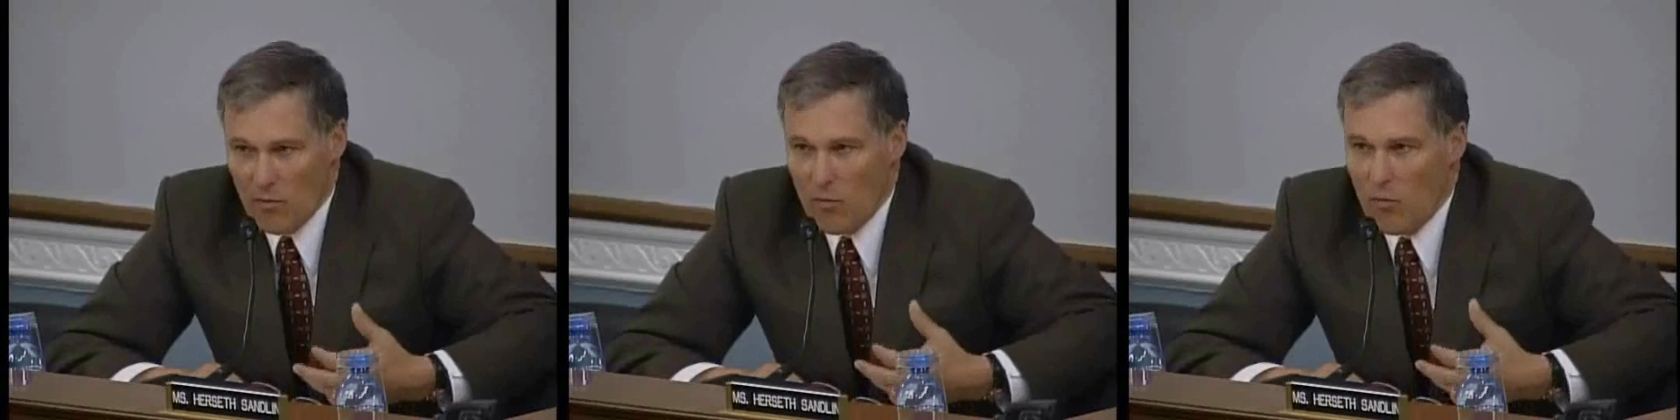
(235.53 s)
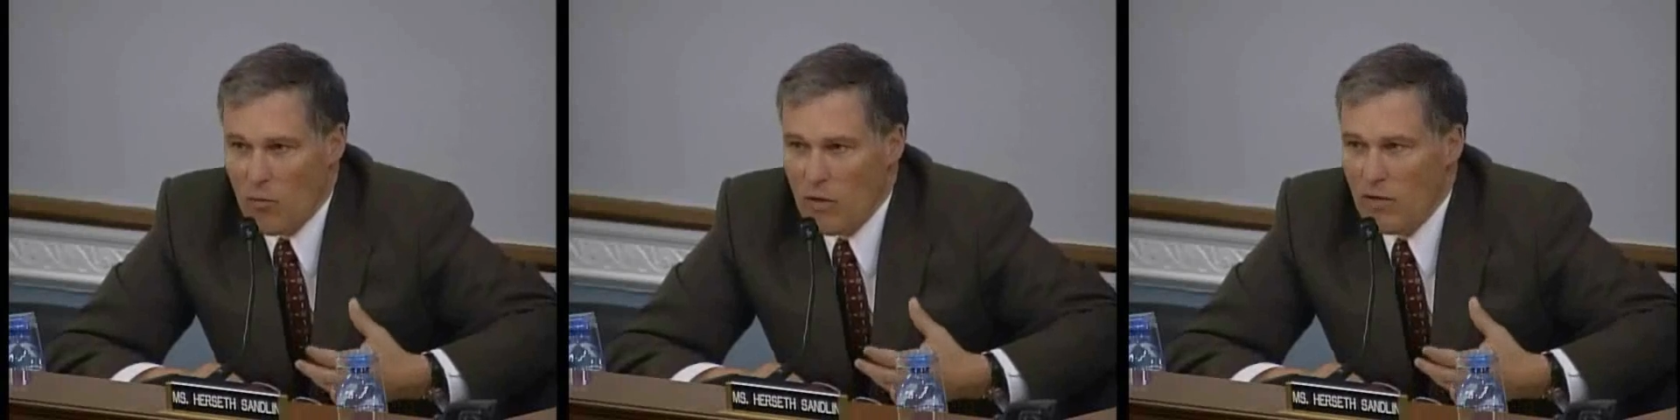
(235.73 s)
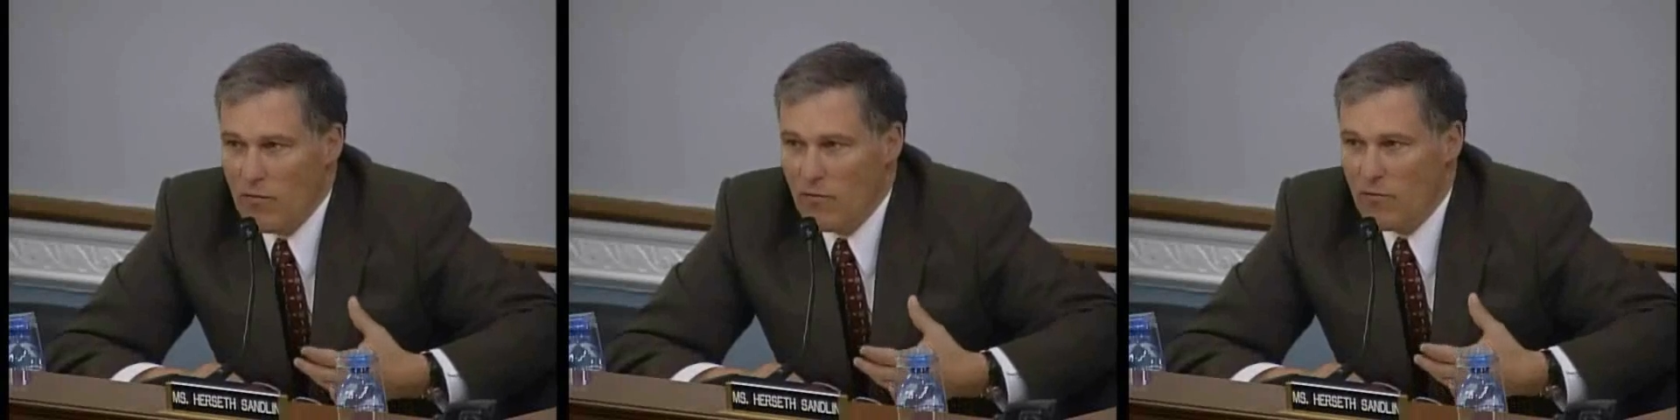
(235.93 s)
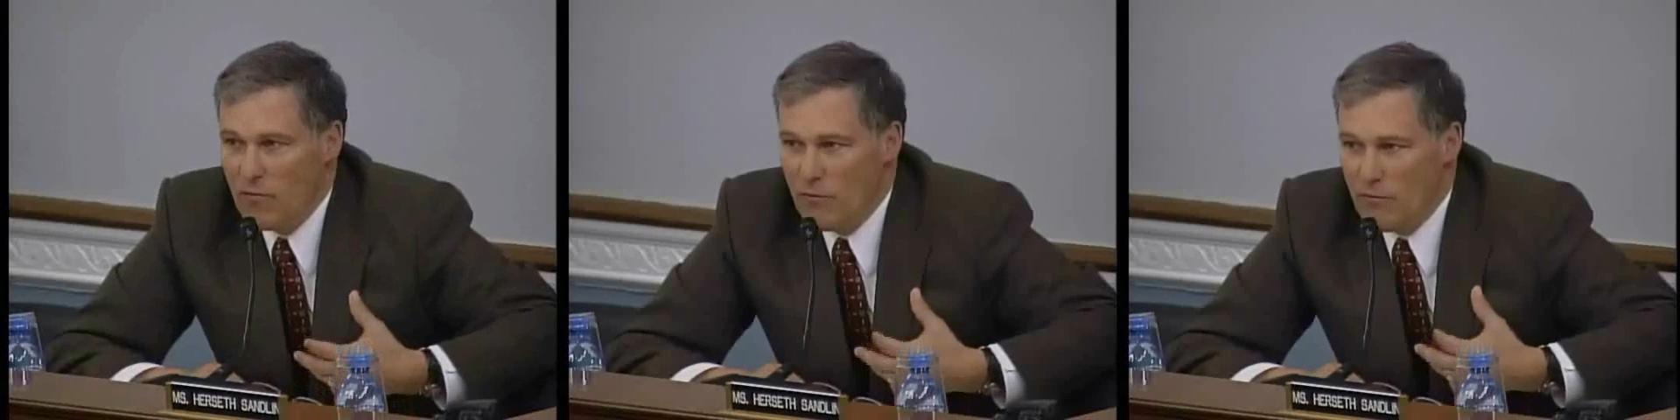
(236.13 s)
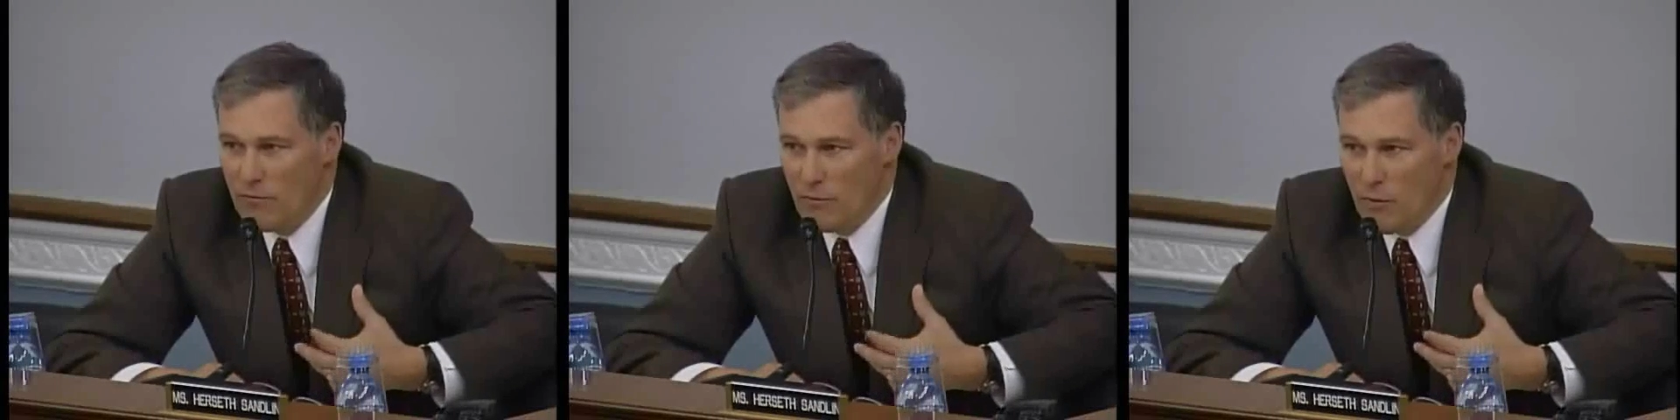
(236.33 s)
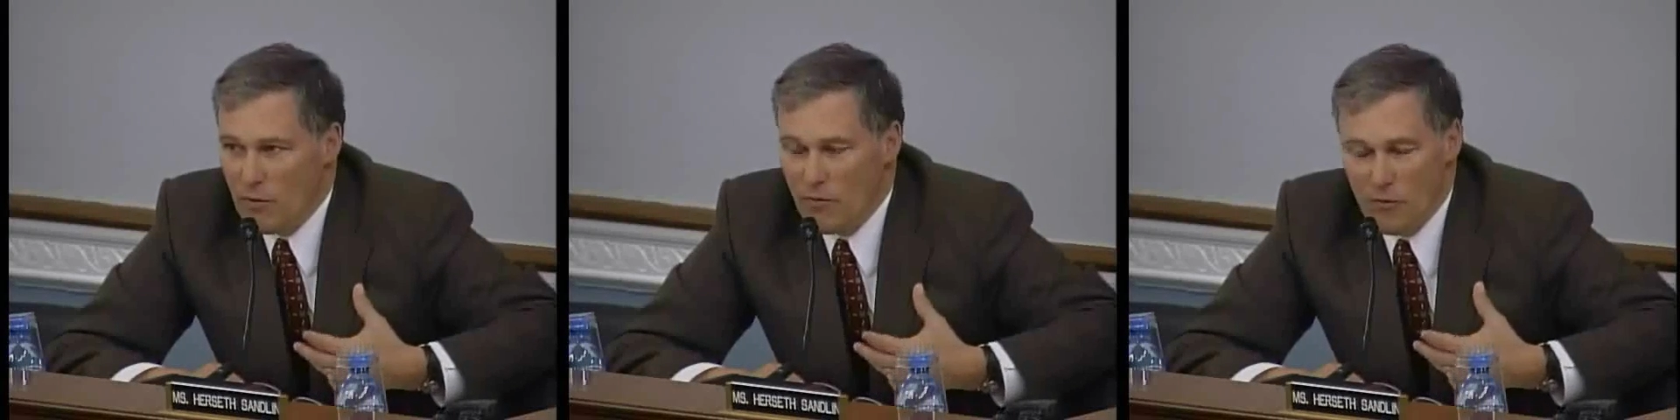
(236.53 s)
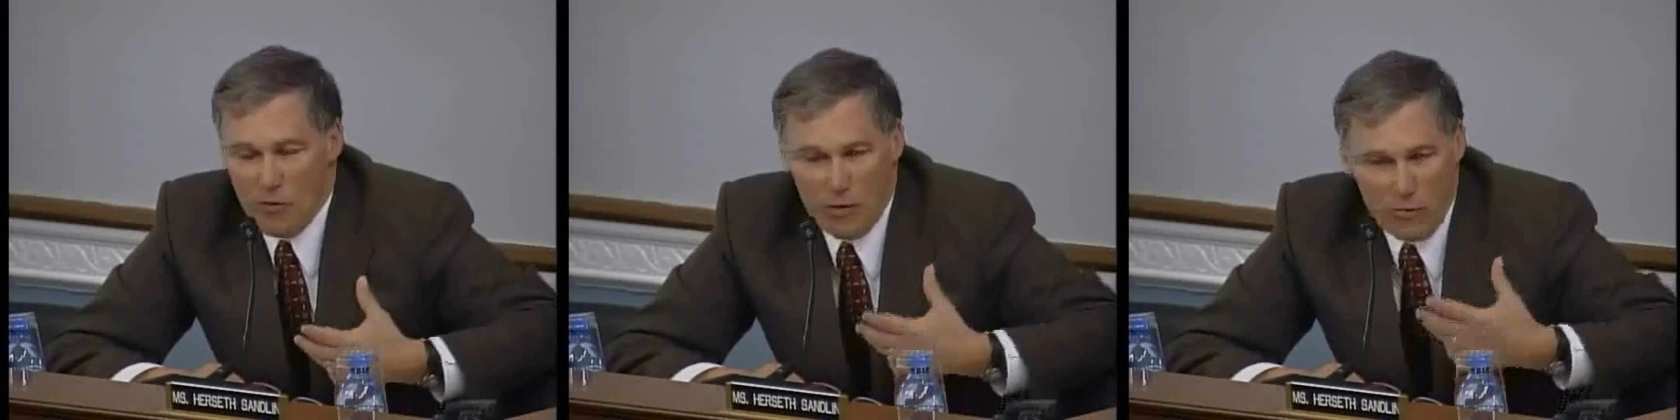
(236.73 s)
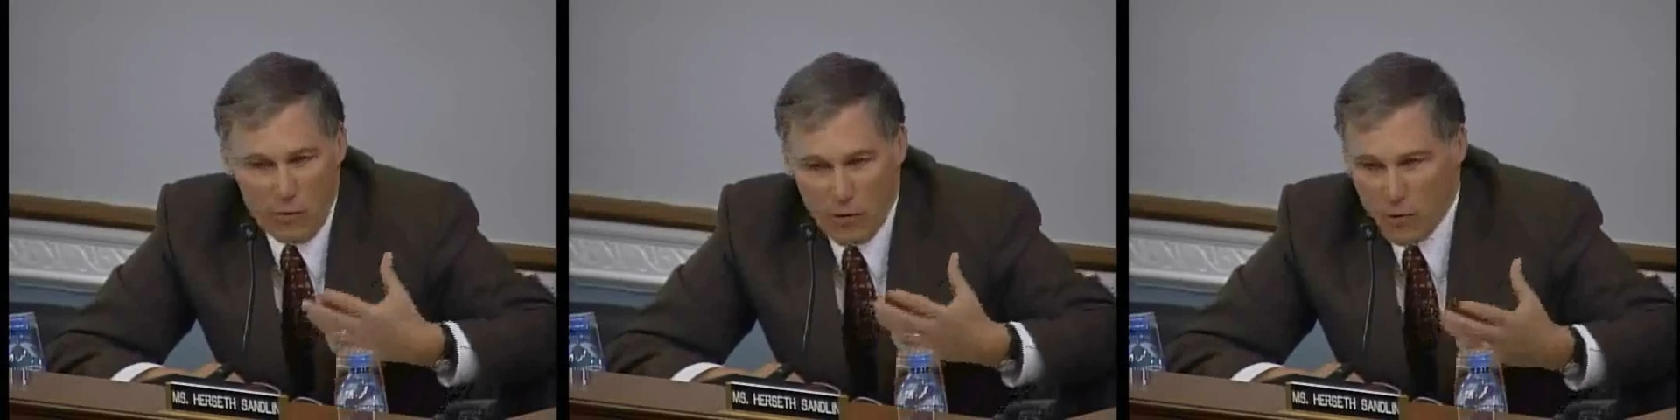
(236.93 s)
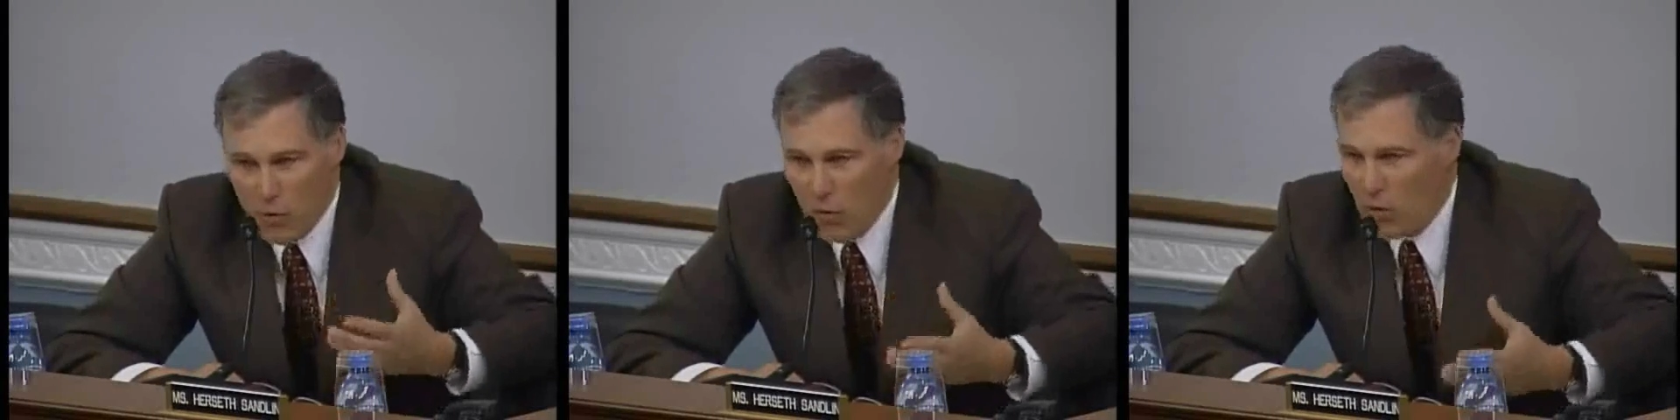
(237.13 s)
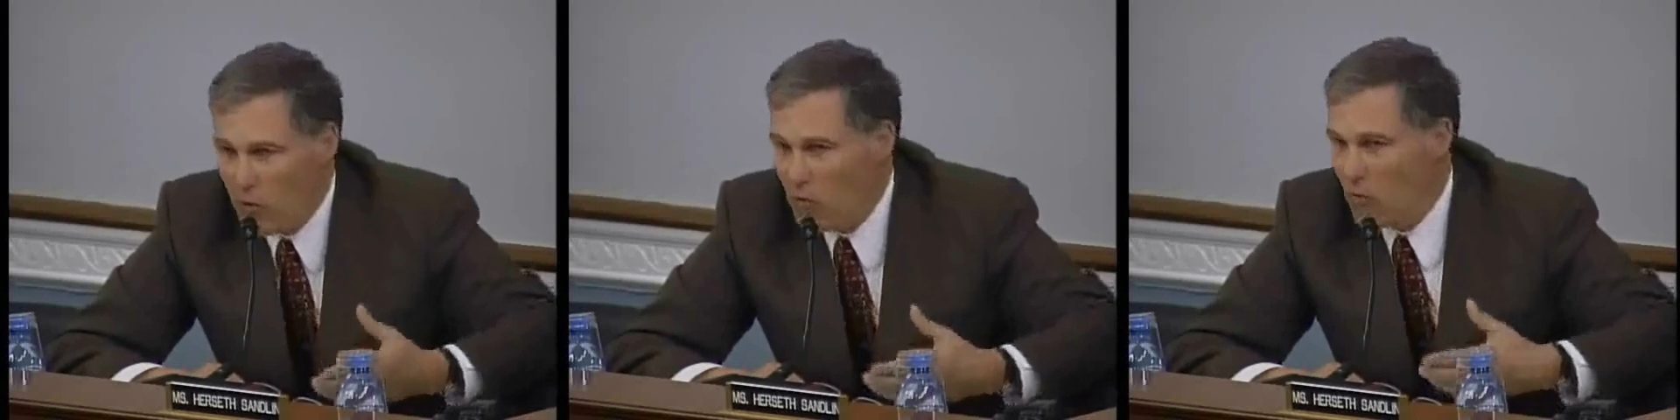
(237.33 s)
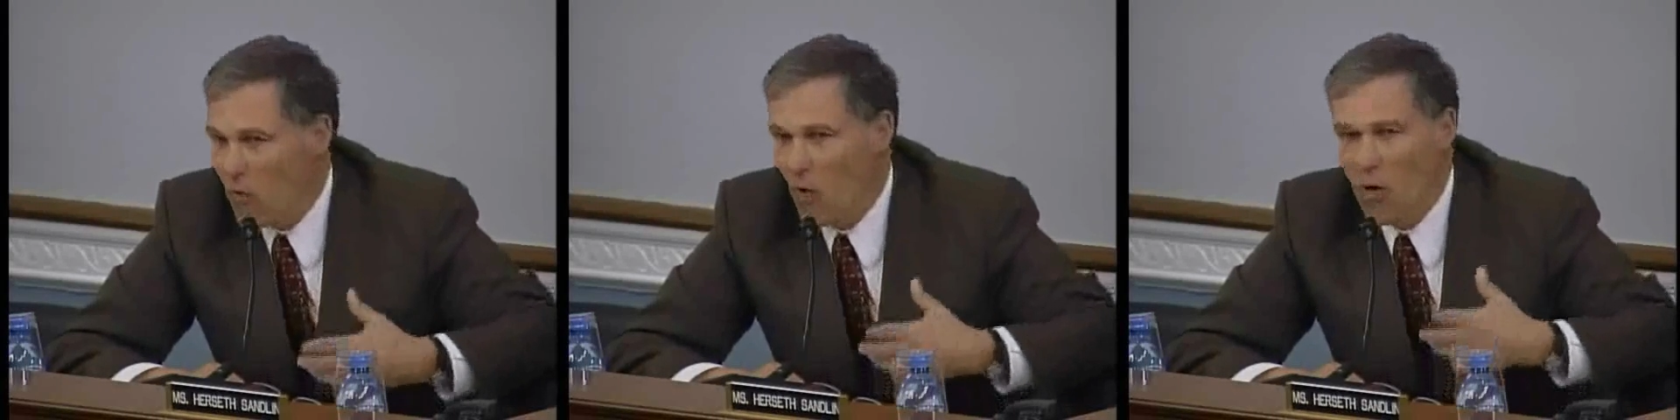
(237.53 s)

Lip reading: we frequently work through